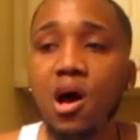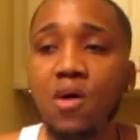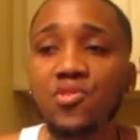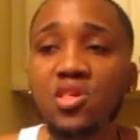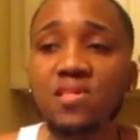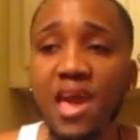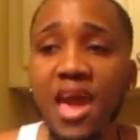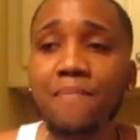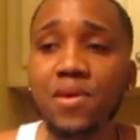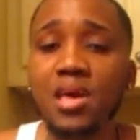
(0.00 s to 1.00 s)
Um, she's
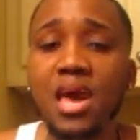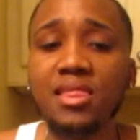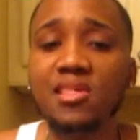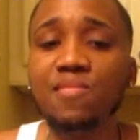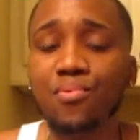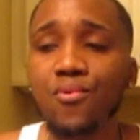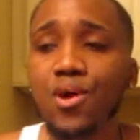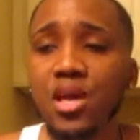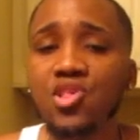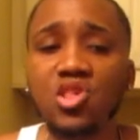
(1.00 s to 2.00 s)
happy at this
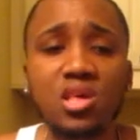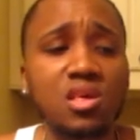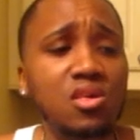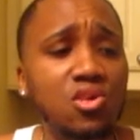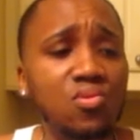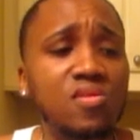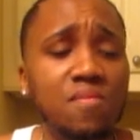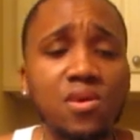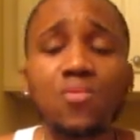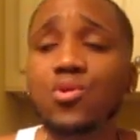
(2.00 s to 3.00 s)
point. She used
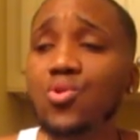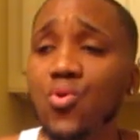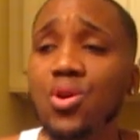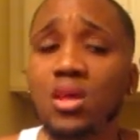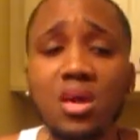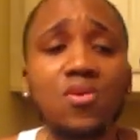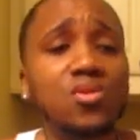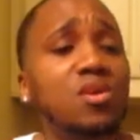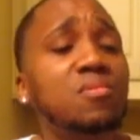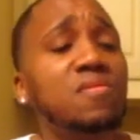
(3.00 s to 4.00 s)
to be with
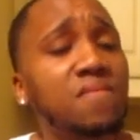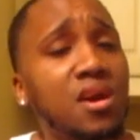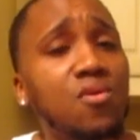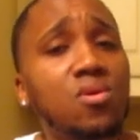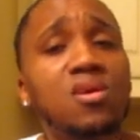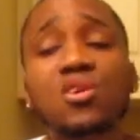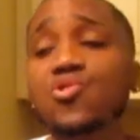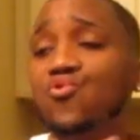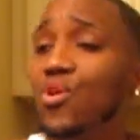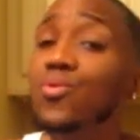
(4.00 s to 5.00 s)
Kordell. He was very
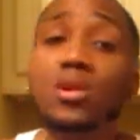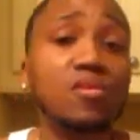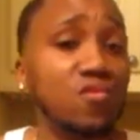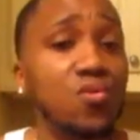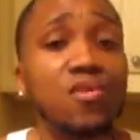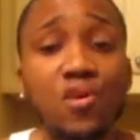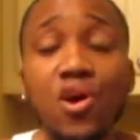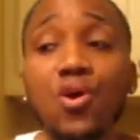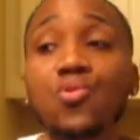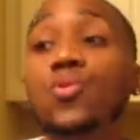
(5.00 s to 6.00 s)
controlling towards
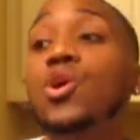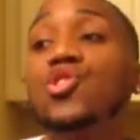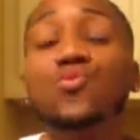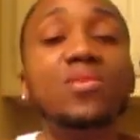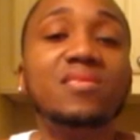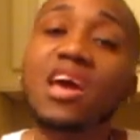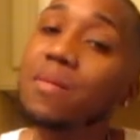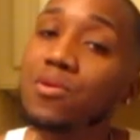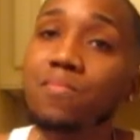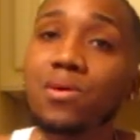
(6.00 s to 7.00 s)
her. She wasn't
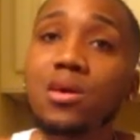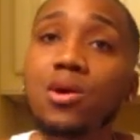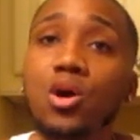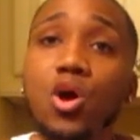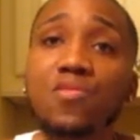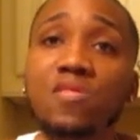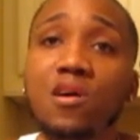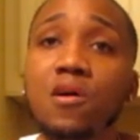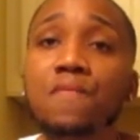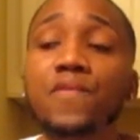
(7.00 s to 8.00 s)
able to be
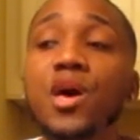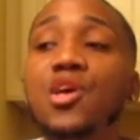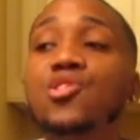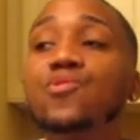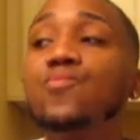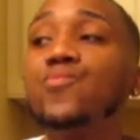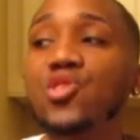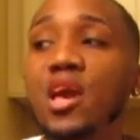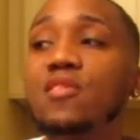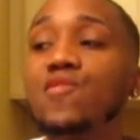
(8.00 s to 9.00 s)
herself. She
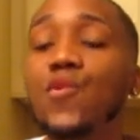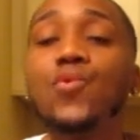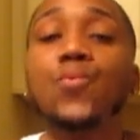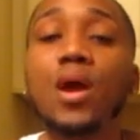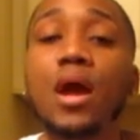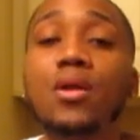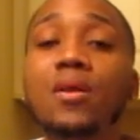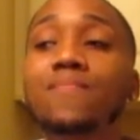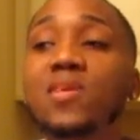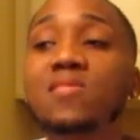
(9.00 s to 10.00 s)
she had to turn
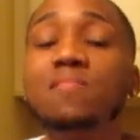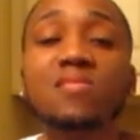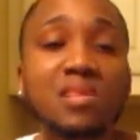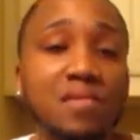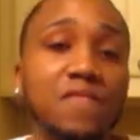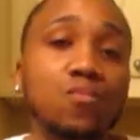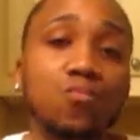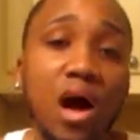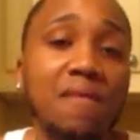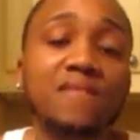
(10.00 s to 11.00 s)
around and be some Stepford
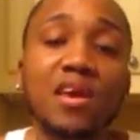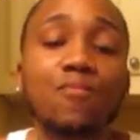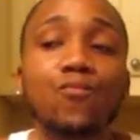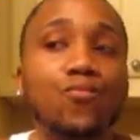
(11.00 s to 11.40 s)
wife that